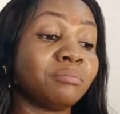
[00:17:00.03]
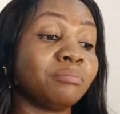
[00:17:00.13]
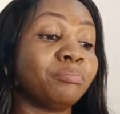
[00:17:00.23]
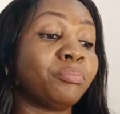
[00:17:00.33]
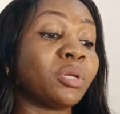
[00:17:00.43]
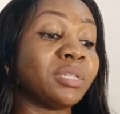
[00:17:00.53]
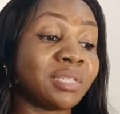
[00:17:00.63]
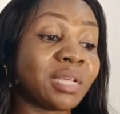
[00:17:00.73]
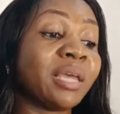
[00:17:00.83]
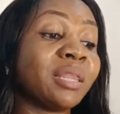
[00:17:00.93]
but he's
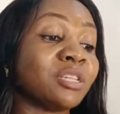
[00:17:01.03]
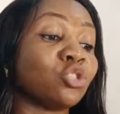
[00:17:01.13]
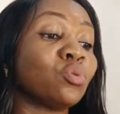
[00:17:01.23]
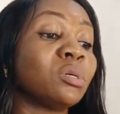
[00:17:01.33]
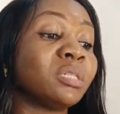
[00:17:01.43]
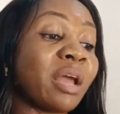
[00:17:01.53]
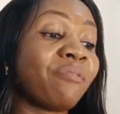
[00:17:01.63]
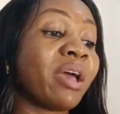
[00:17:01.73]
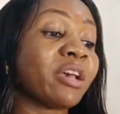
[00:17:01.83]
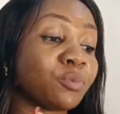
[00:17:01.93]
saying this: you will never
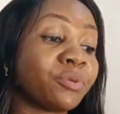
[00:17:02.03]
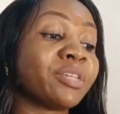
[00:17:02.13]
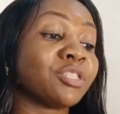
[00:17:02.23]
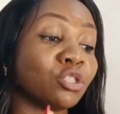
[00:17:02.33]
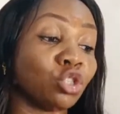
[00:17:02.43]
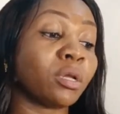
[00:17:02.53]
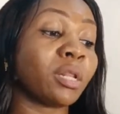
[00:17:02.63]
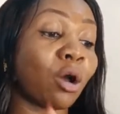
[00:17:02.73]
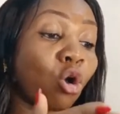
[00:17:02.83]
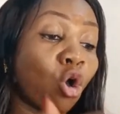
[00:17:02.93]
experience the joy
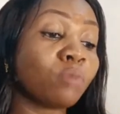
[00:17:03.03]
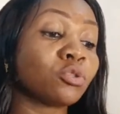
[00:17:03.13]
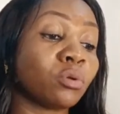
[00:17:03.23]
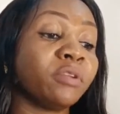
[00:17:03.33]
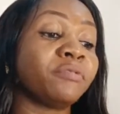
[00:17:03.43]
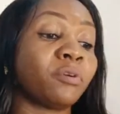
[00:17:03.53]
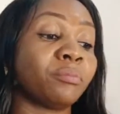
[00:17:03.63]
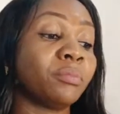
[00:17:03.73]
that comes only from